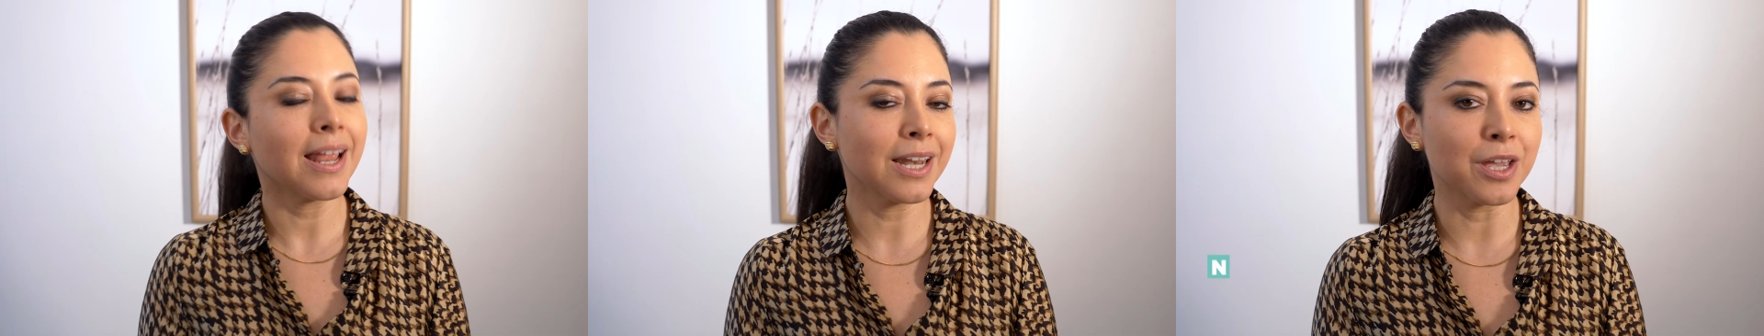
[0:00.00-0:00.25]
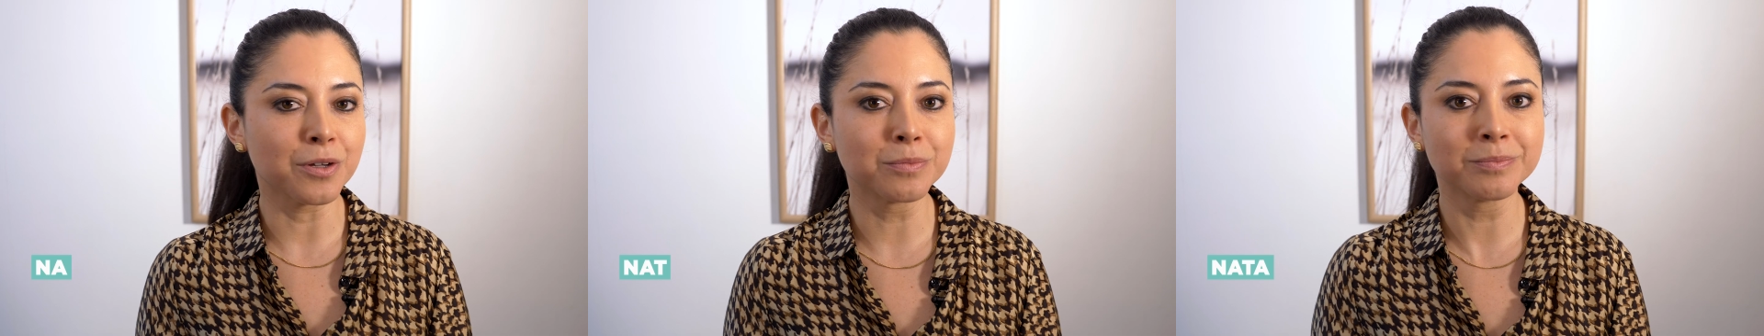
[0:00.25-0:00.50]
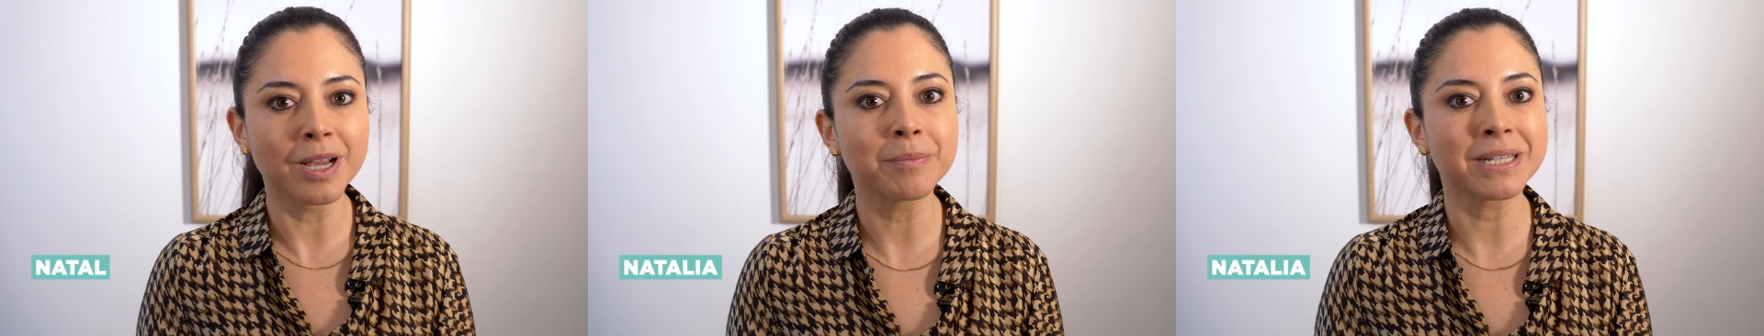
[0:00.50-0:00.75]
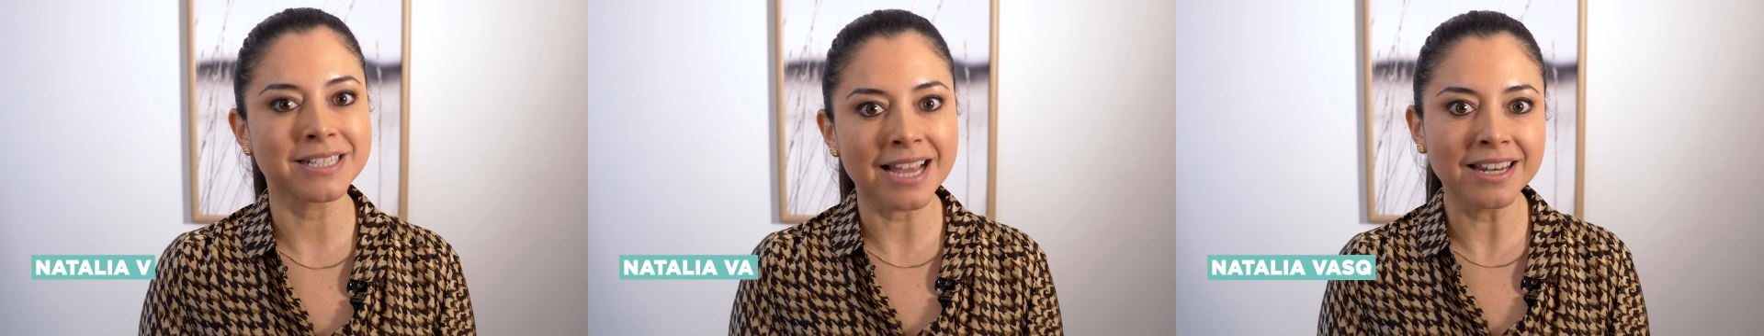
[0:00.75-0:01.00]
Hello, I'm
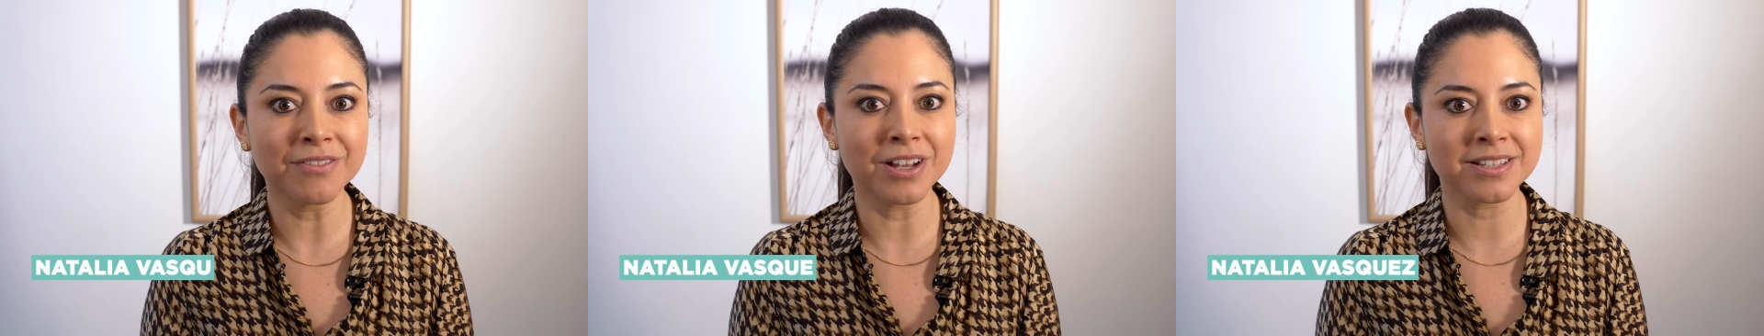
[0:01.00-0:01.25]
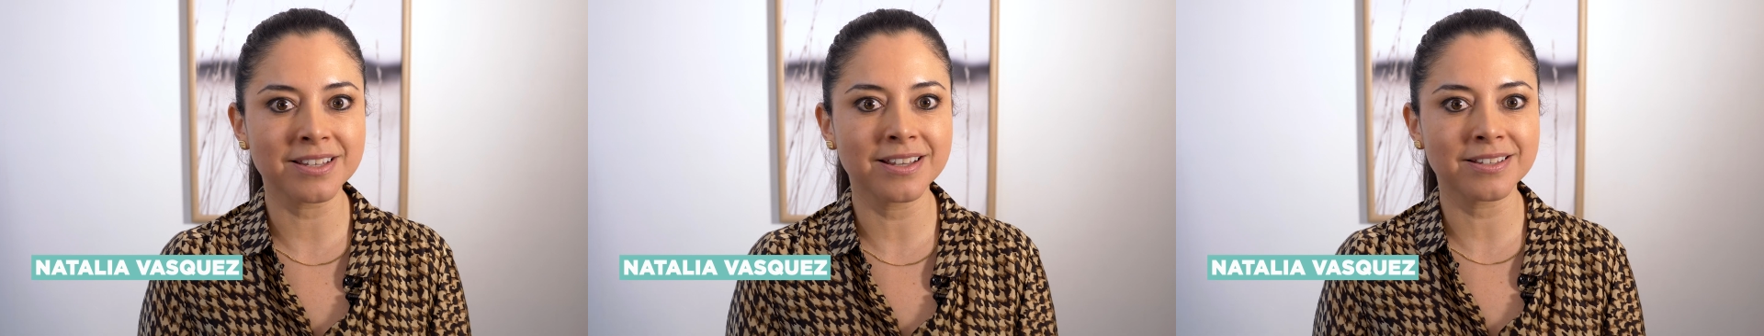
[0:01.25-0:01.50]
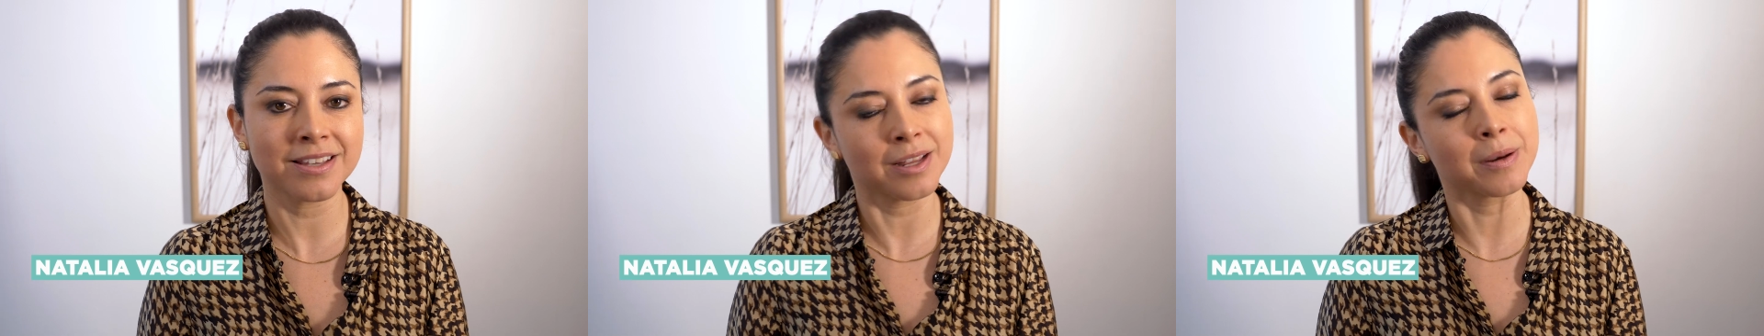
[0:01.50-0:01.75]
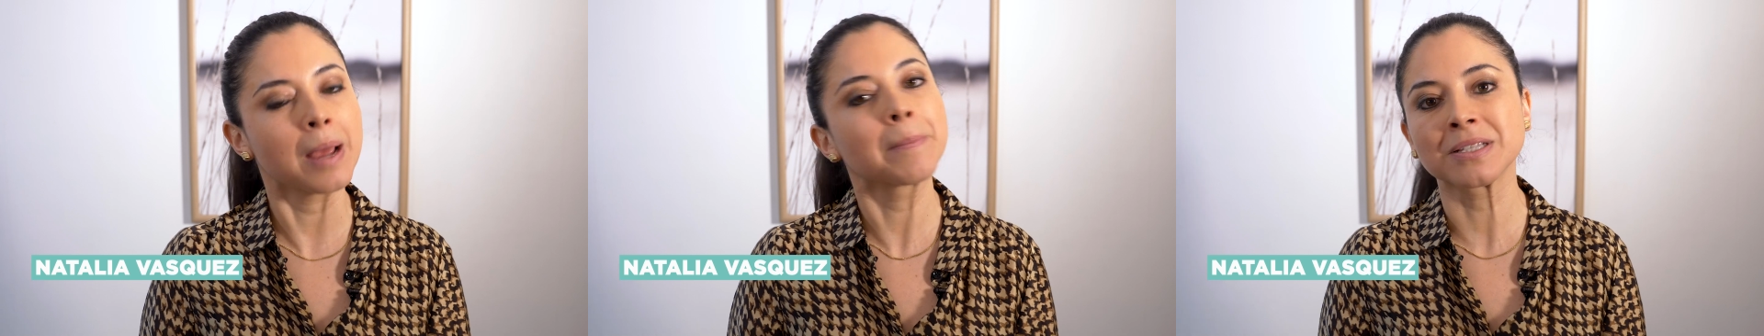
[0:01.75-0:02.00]
Natalia
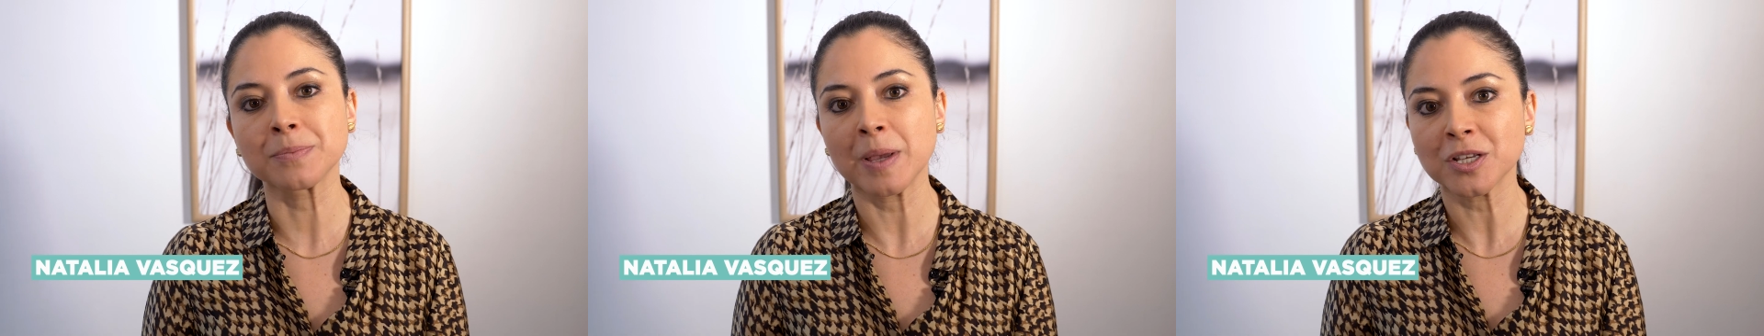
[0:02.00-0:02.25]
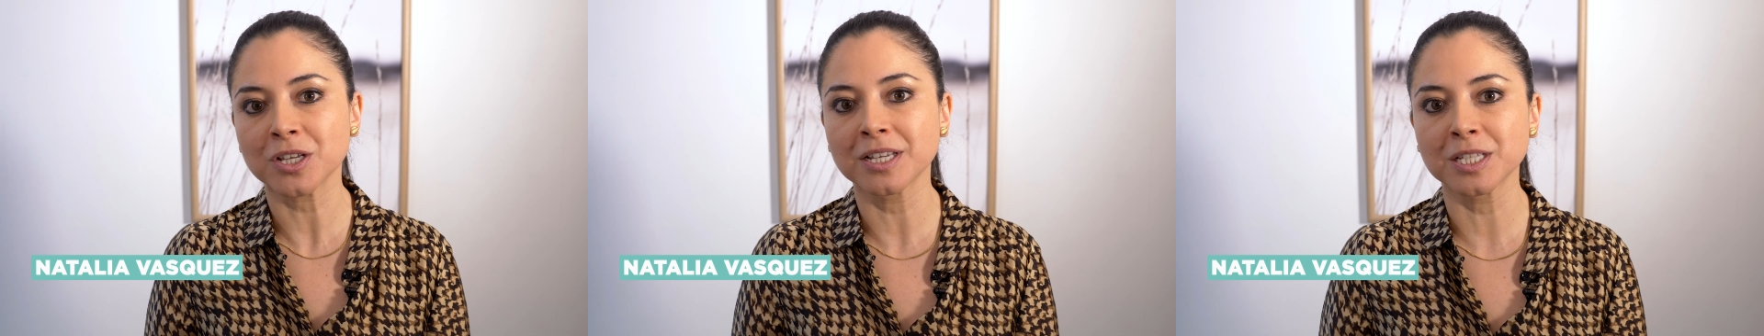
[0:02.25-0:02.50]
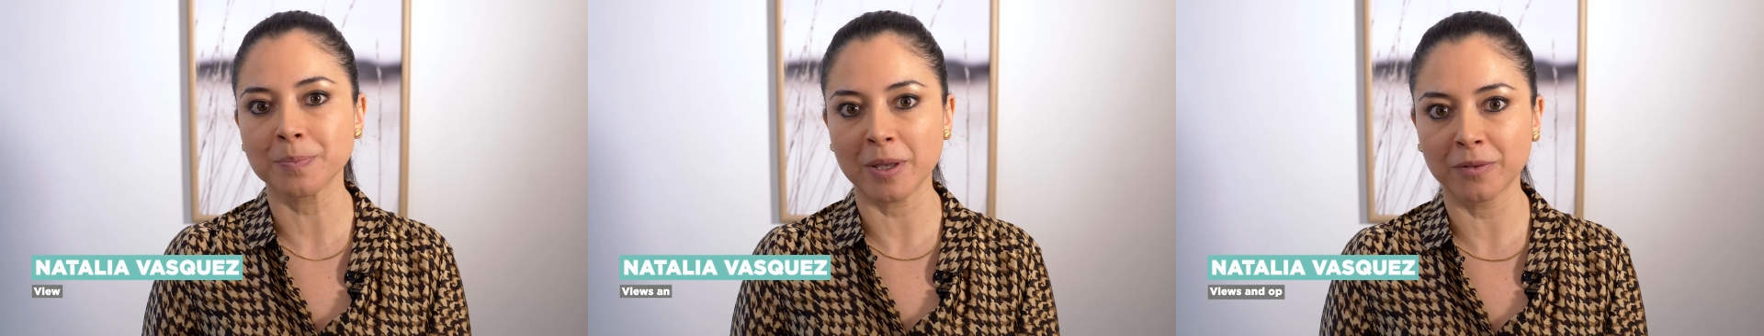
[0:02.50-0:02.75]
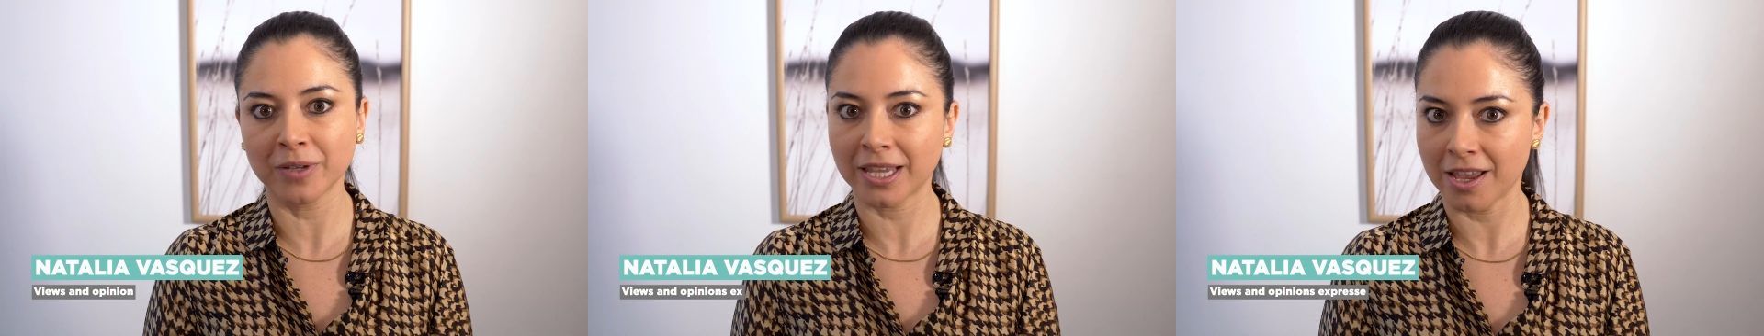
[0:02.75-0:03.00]
and I'm a specialist
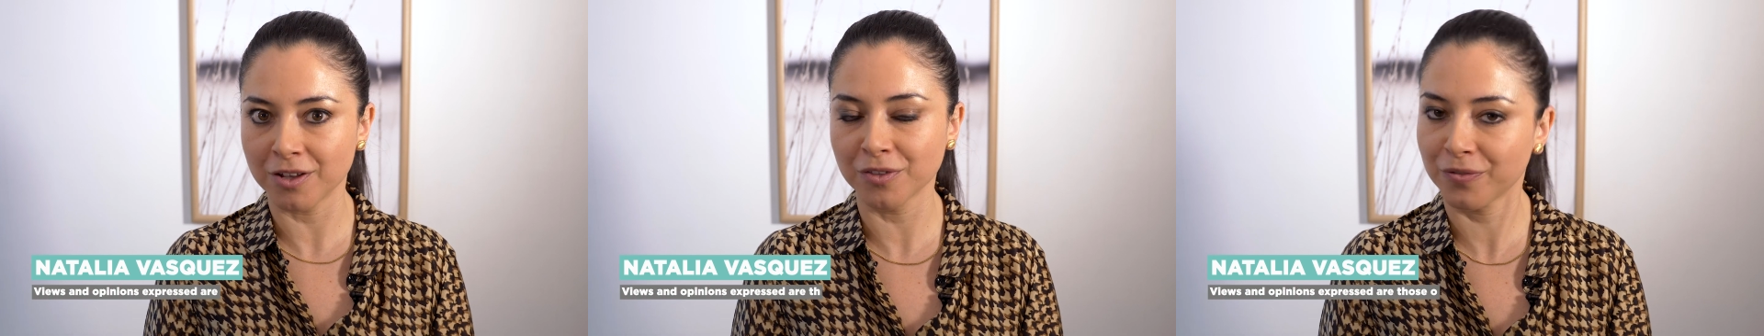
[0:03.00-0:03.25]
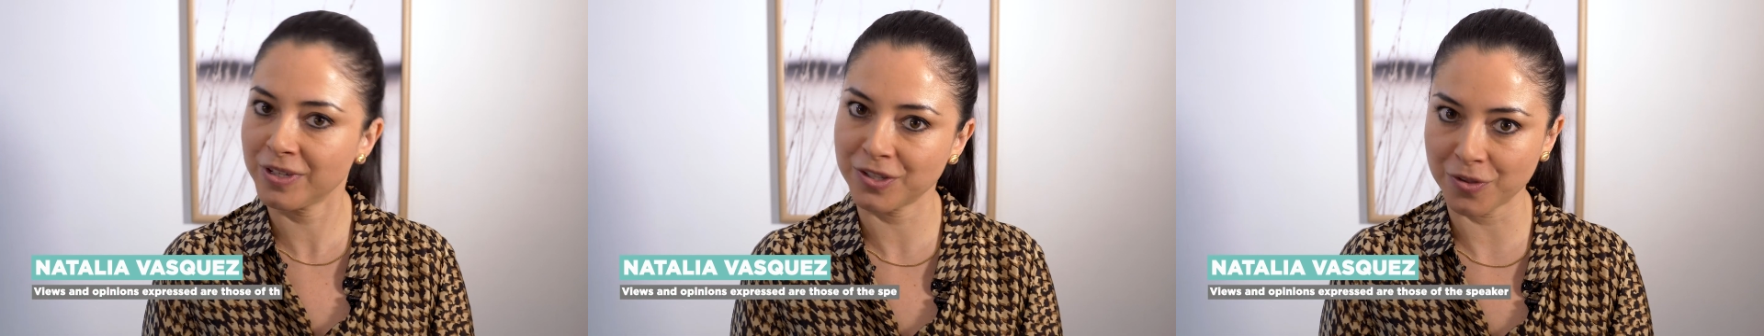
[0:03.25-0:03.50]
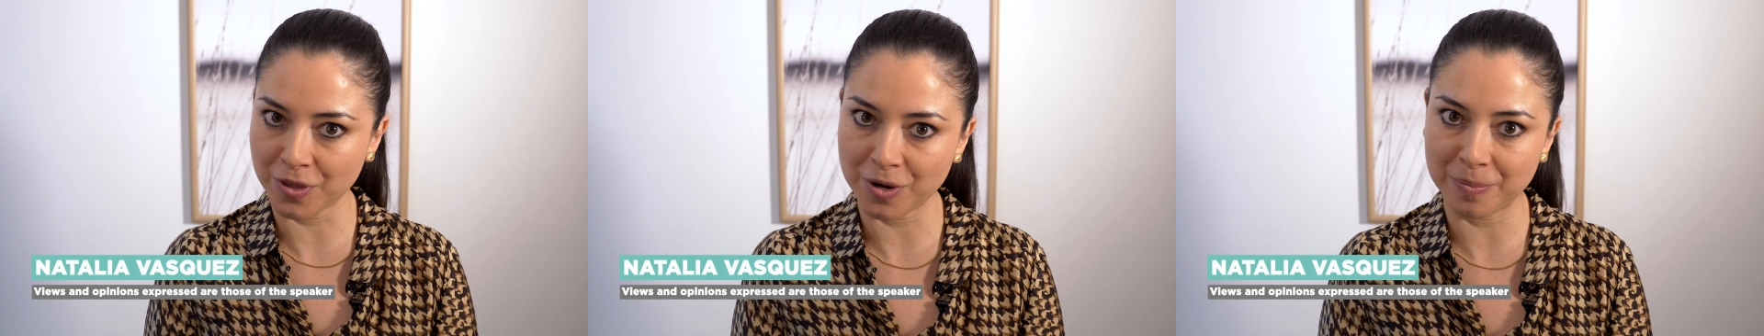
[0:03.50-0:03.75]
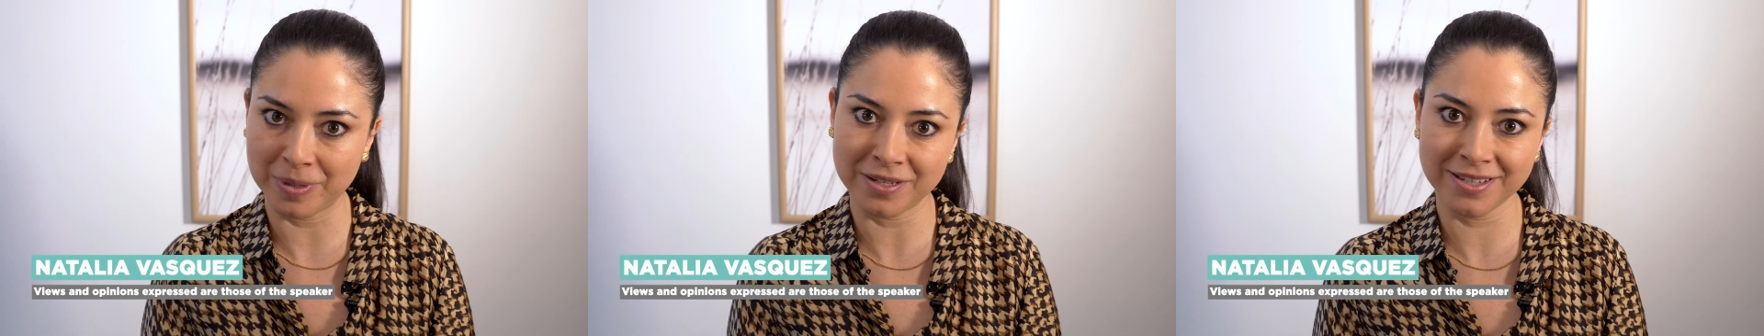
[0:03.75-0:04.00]
pelvic health
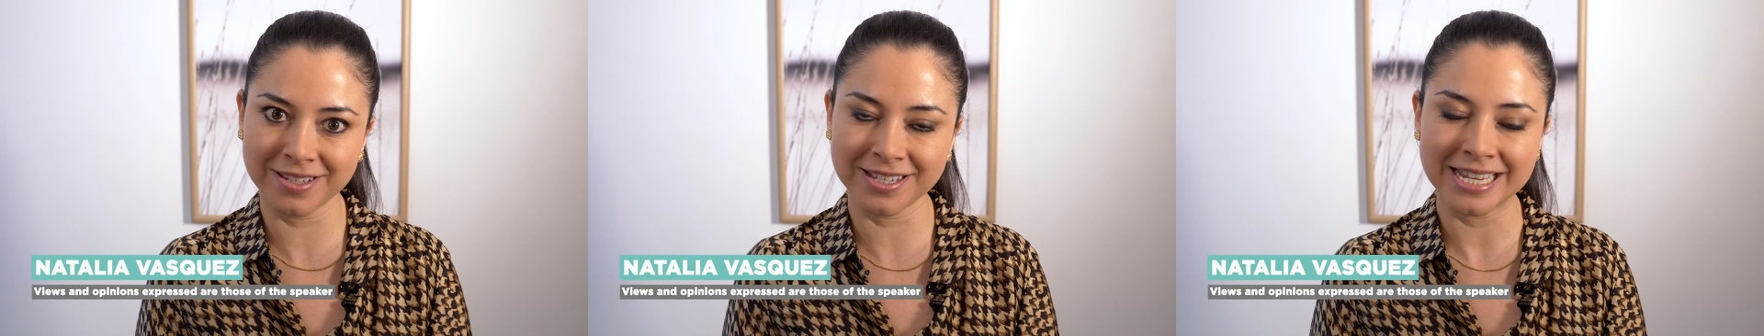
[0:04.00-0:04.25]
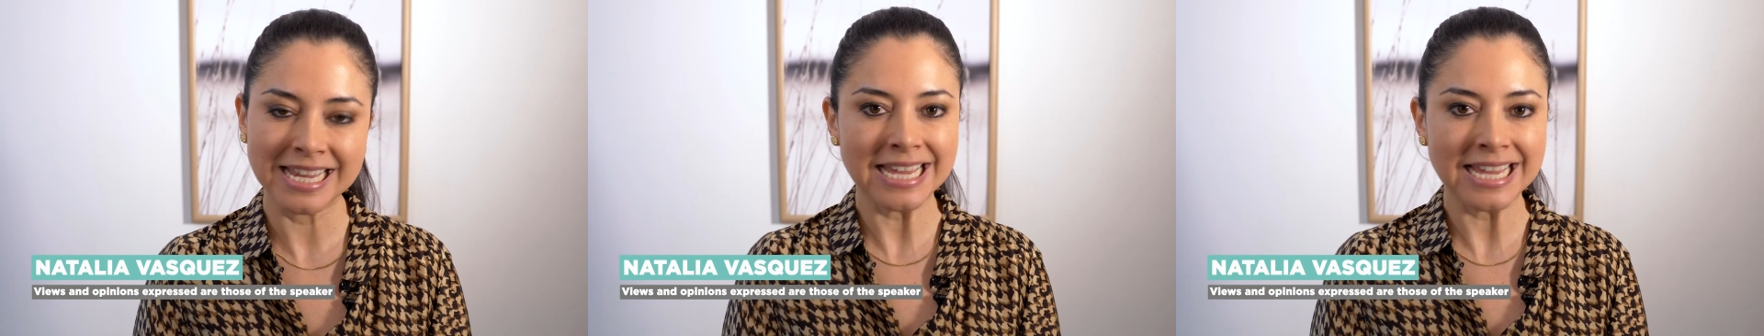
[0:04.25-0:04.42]
physiotherapist.